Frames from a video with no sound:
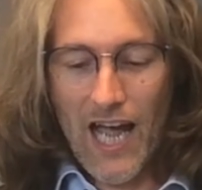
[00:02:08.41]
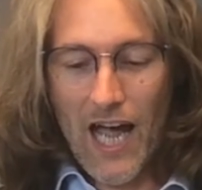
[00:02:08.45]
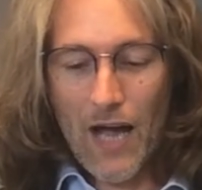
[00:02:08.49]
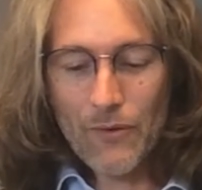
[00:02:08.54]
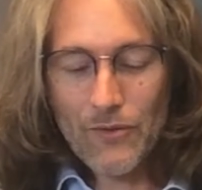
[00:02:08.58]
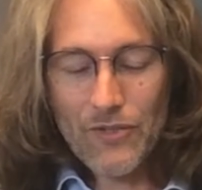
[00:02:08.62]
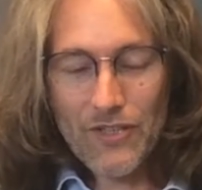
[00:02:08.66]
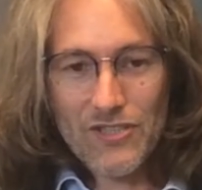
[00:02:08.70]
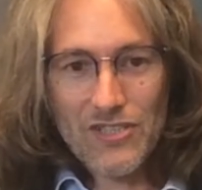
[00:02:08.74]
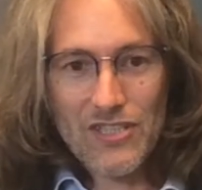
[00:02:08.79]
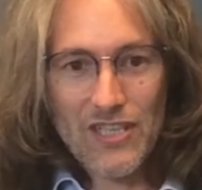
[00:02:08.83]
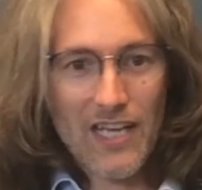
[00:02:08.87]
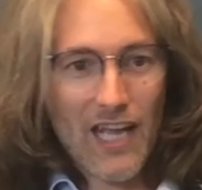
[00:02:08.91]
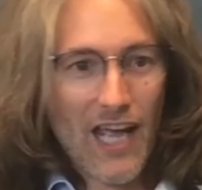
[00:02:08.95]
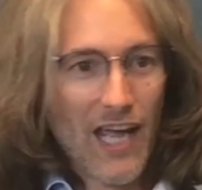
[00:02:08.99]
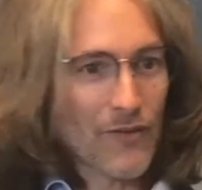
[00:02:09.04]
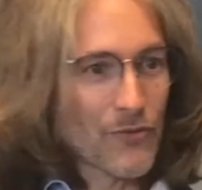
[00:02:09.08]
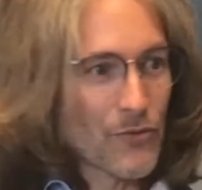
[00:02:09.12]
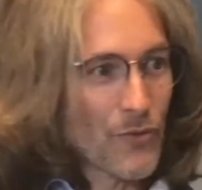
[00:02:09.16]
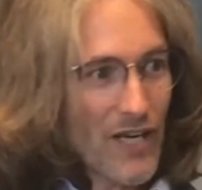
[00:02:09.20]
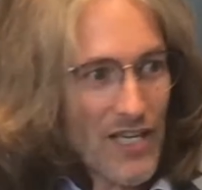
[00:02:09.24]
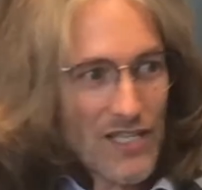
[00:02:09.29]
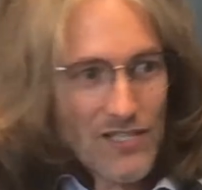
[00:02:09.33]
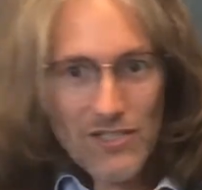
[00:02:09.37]
How does he
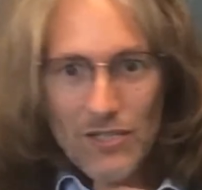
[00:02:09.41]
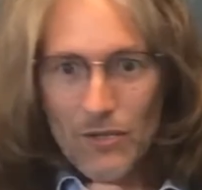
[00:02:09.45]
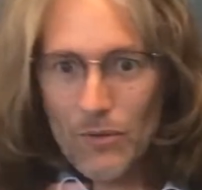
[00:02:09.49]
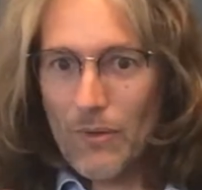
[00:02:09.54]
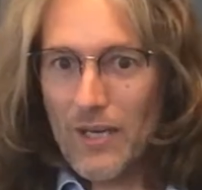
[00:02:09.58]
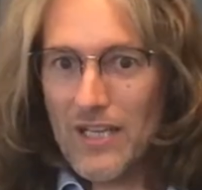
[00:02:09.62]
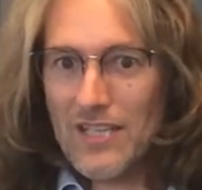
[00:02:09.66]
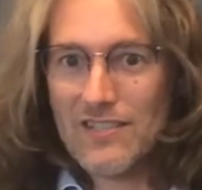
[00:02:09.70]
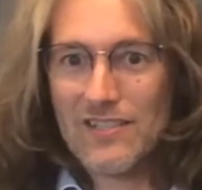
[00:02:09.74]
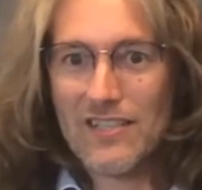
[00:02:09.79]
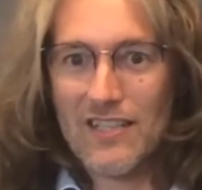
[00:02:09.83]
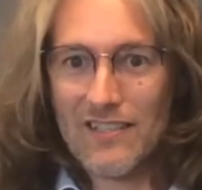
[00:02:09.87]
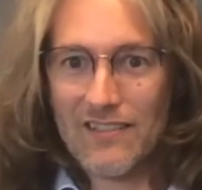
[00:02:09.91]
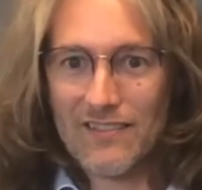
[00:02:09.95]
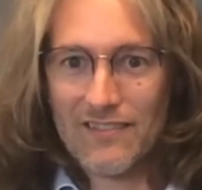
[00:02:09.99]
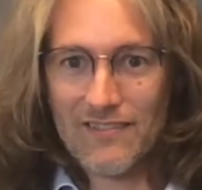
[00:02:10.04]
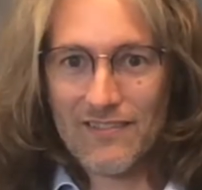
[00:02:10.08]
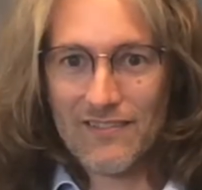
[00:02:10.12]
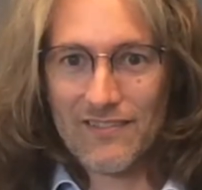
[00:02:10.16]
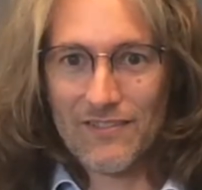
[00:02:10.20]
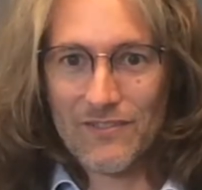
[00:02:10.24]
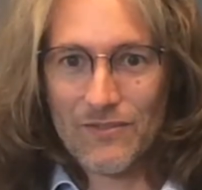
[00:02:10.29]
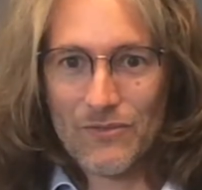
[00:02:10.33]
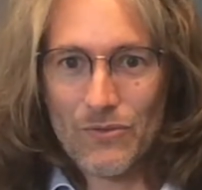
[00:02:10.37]
address the question?
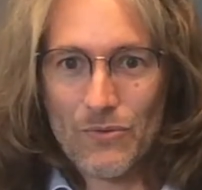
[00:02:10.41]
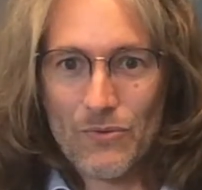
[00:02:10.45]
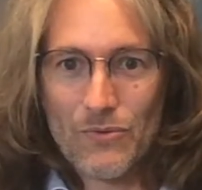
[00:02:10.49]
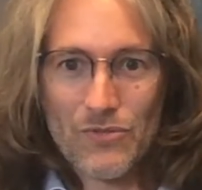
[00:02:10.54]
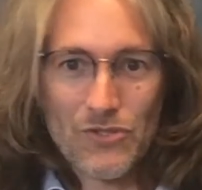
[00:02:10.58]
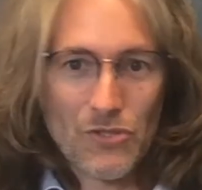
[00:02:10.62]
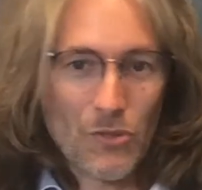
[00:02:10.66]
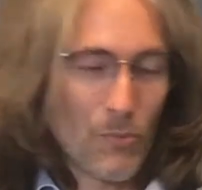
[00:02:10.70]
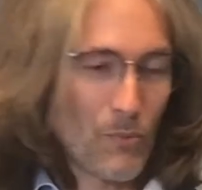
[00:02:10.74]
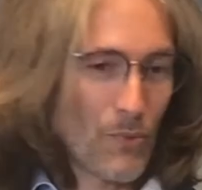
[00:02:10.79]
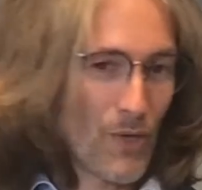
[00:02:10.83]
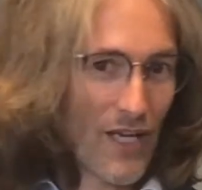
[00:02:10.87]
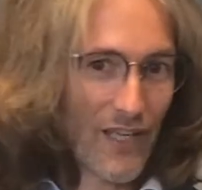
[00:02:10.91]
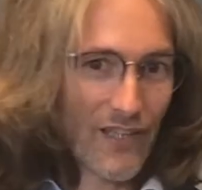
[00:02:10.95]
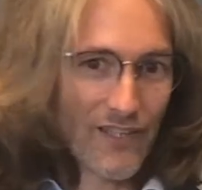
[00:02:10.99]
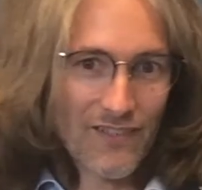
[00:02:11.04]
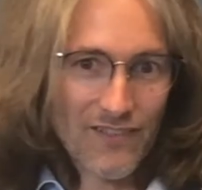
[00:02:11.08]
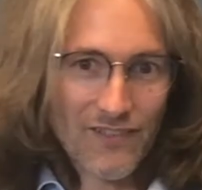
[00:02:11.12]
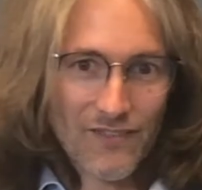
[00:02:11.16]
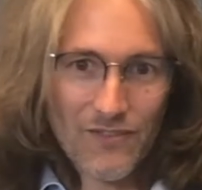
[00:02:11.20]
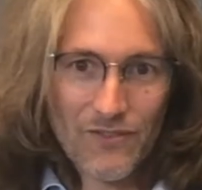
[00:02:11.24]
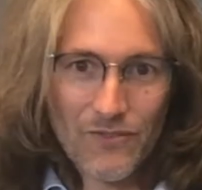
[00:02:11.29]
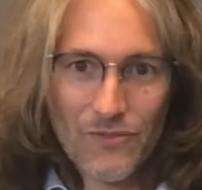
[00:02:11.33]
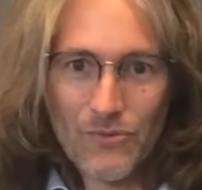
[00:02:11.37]
To
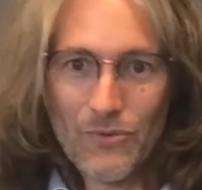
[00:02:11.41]
someone,